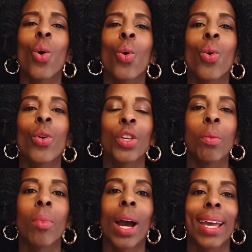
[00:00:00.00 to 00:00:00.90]
or you
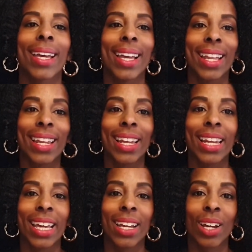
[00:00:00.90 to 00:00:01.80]
might
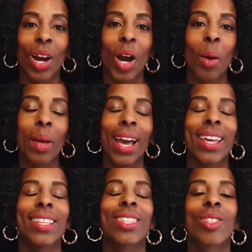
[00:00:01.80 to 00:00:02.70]
link up and
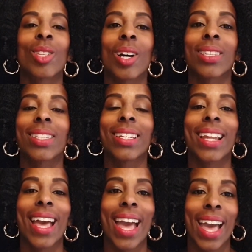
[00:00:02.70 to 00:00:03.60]
it
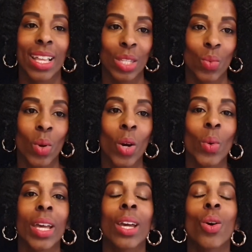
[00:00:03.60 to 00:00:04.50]
doesn't end
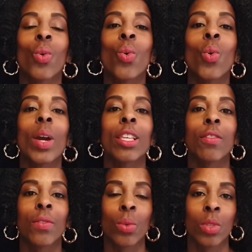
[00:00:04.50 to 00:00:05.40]
well. It always
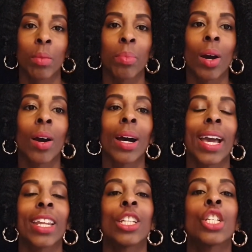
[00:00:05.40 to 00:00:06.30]
falls apart,
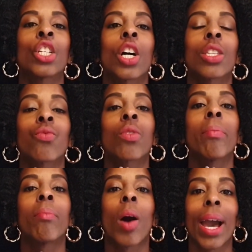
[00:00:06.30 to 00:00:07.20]
and it just
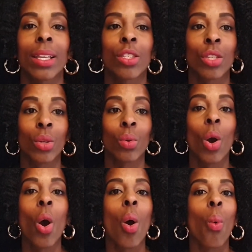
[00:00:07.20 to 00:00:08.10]
reminds you
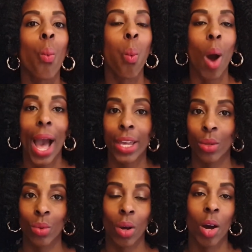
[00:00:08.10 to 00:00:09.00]
why
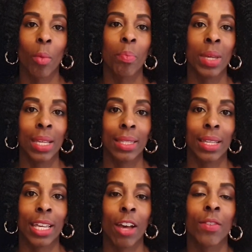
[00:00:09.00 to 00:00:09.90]
you can't be
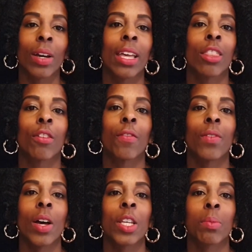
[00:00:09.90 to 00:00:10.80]
together in the
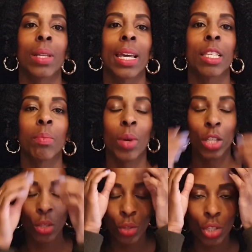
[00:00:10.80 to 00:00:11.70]
first place, but
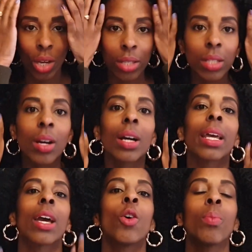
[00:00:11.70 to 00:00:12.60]
you just can't
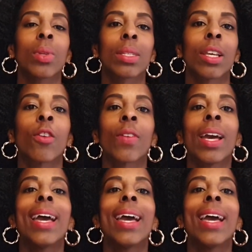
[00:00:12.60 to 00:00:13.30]
help yourself.